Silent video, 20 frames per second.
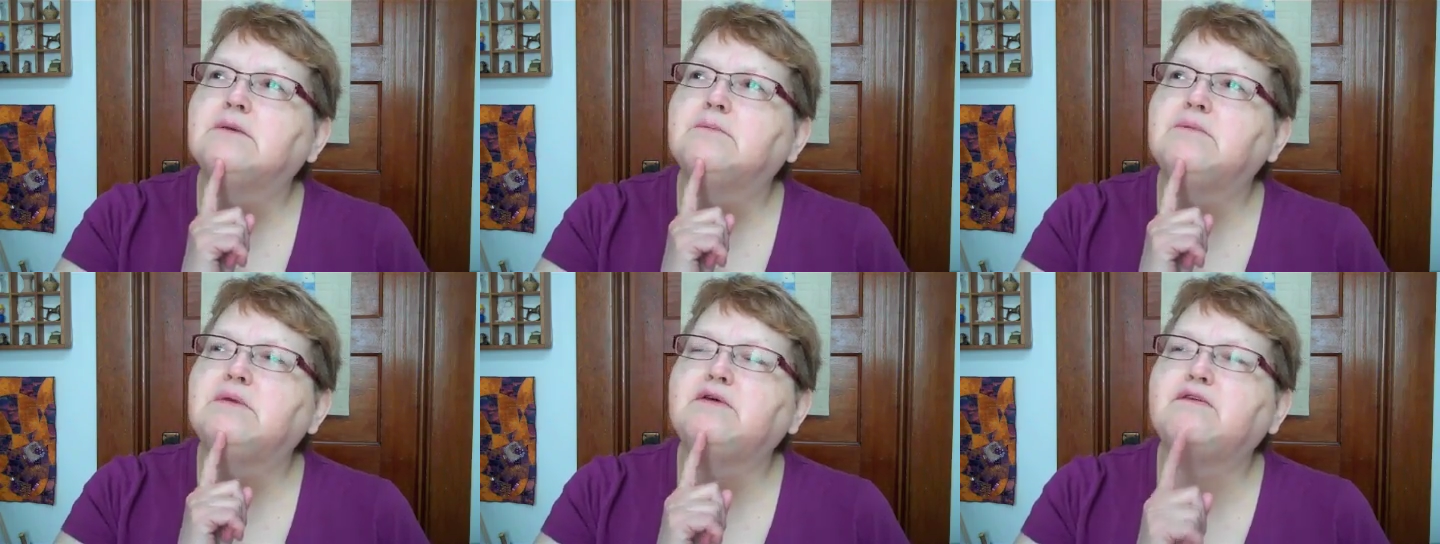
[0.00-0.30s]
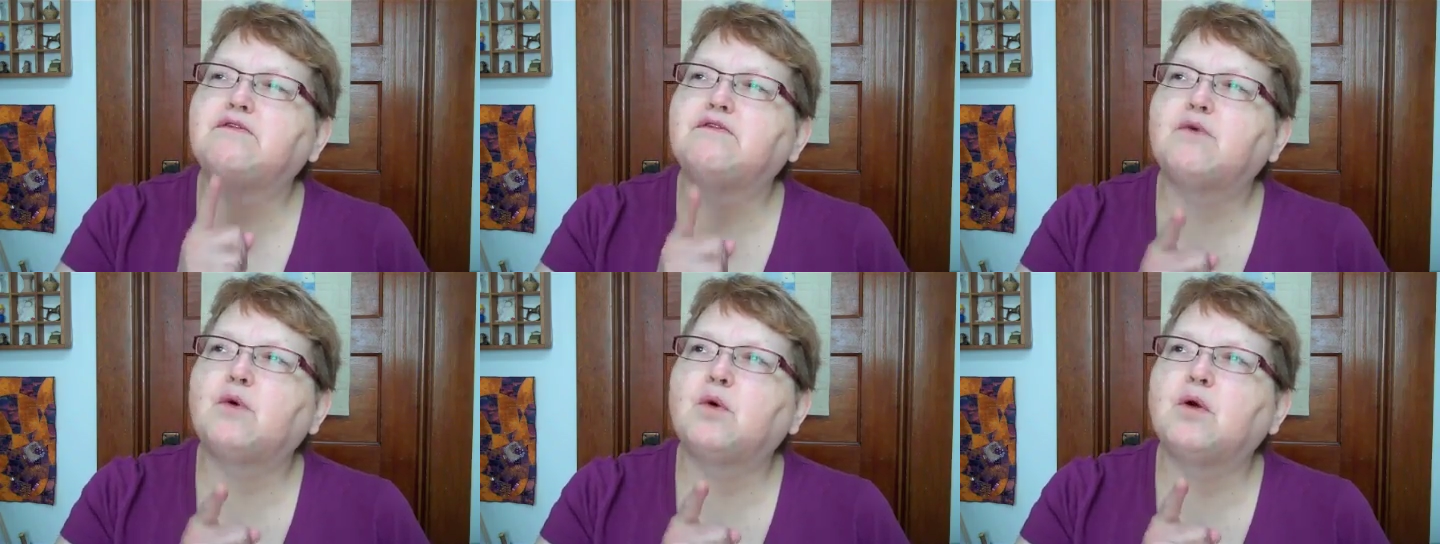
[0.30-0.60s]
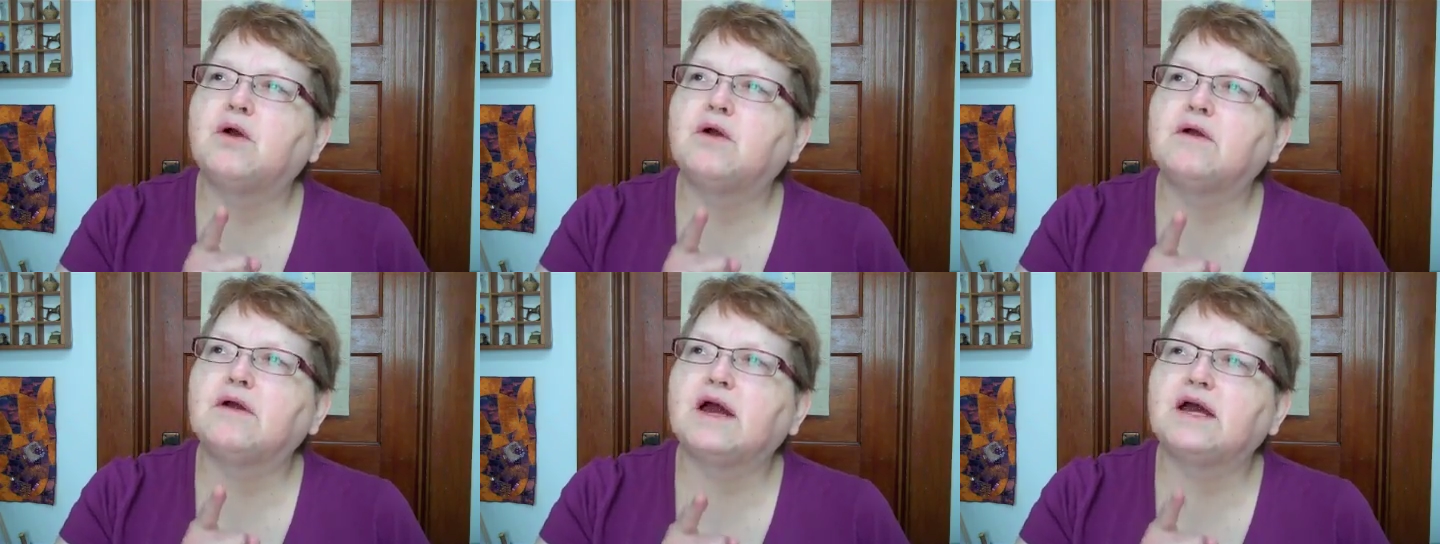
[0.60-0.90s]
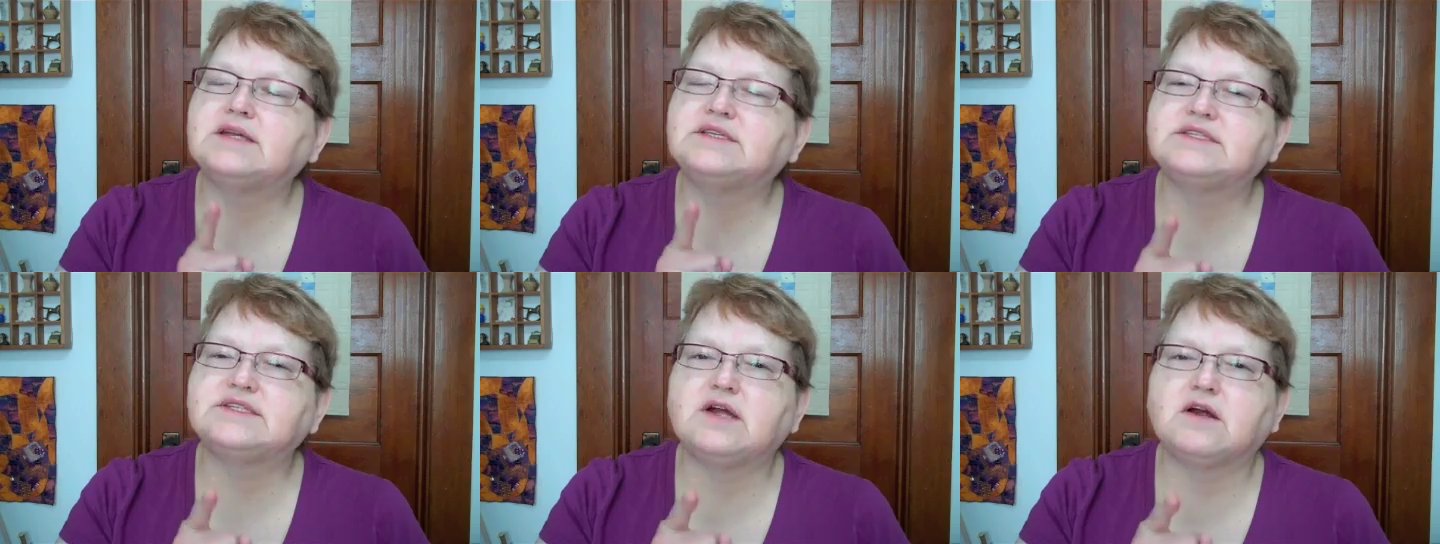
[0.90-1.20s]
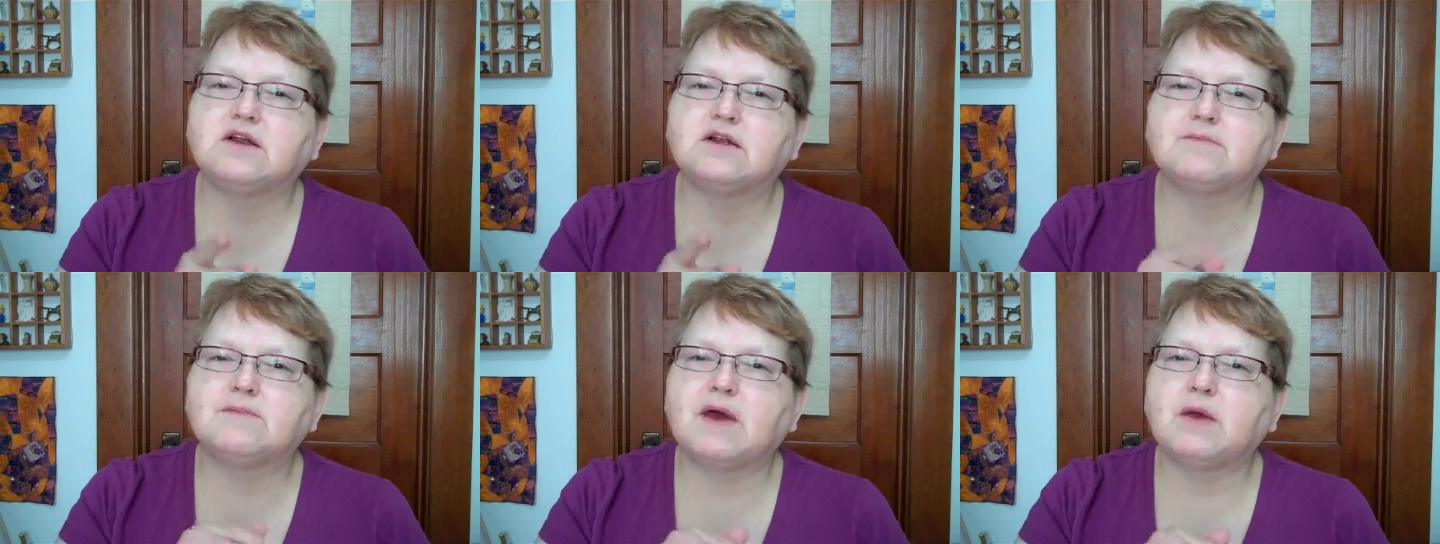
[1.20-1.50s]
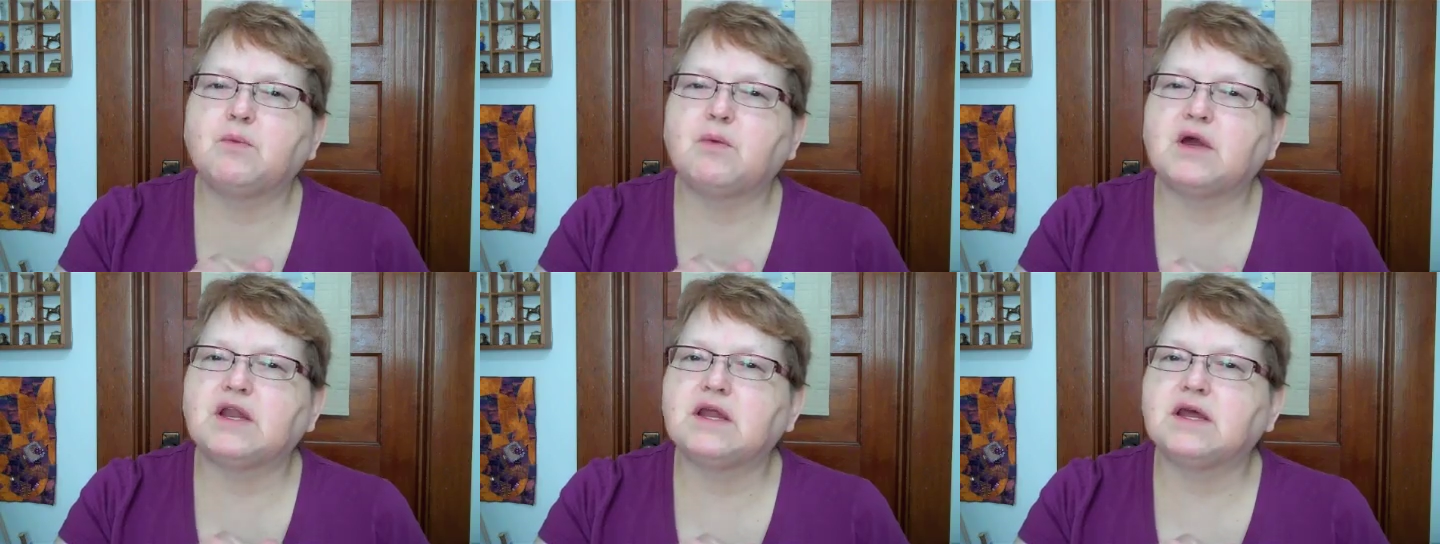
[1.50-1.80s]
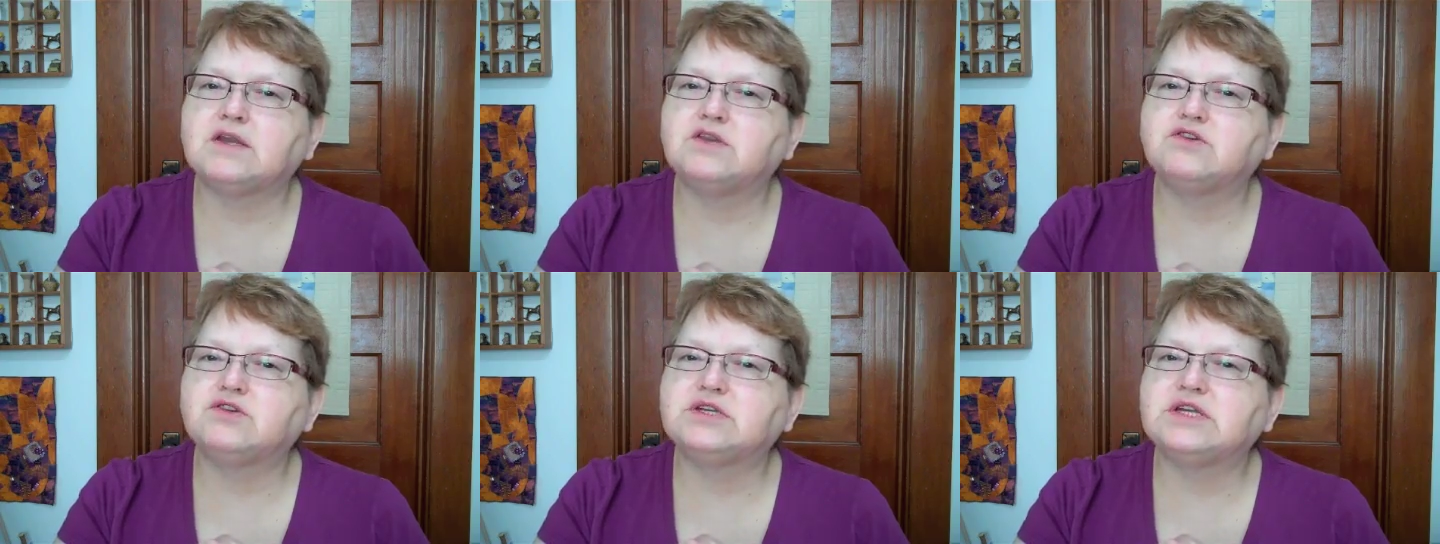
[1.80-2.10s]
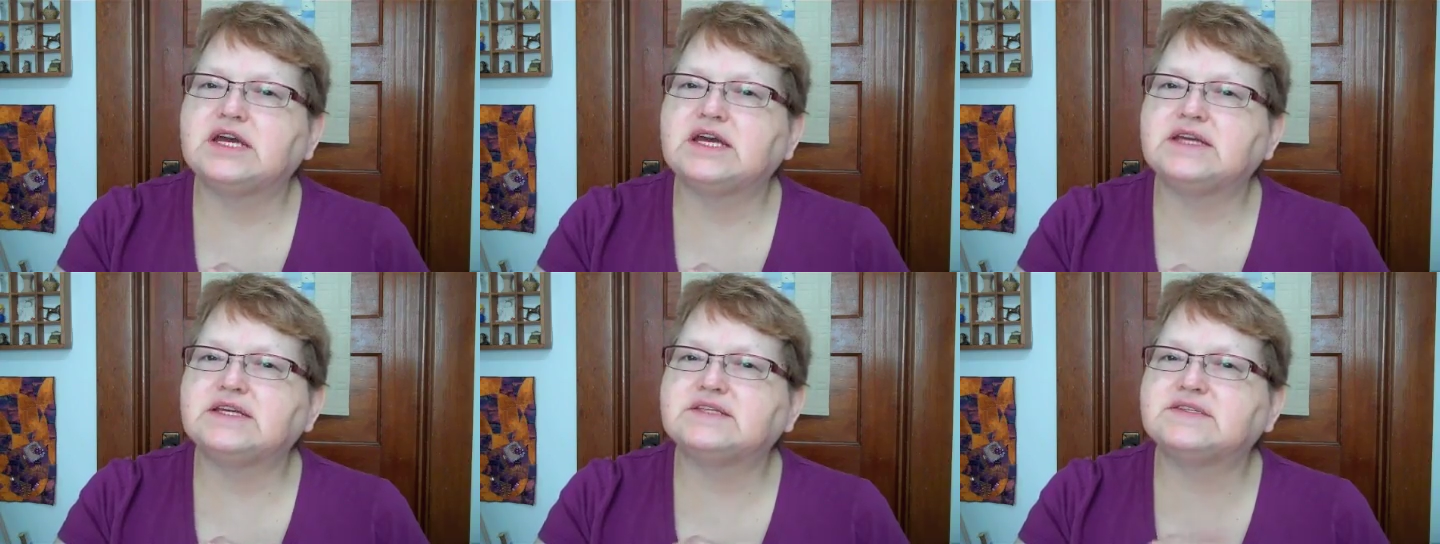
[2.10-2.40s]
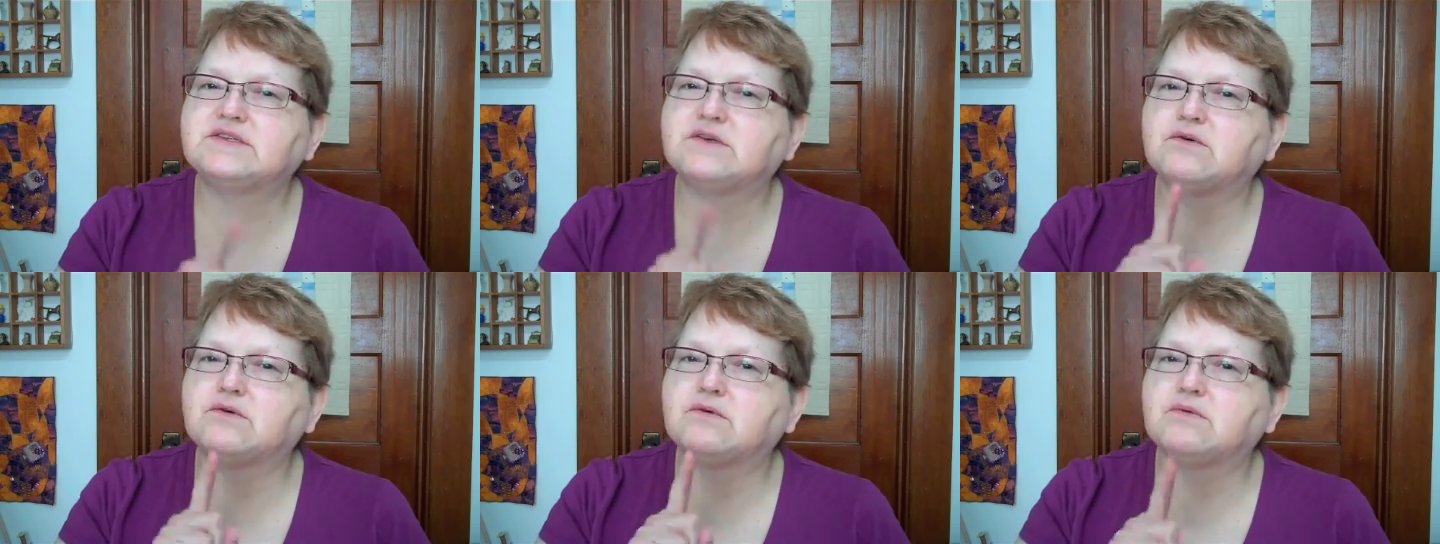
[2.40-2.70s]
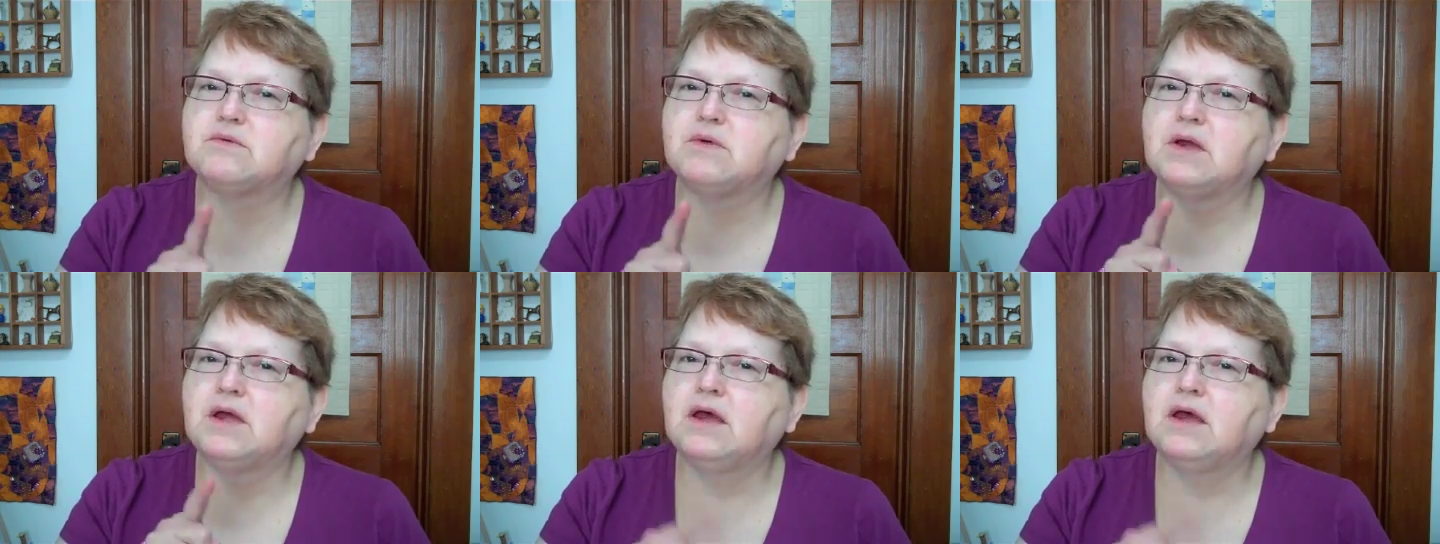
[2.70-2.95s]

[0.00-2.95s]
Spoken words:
before I started my 100 days. So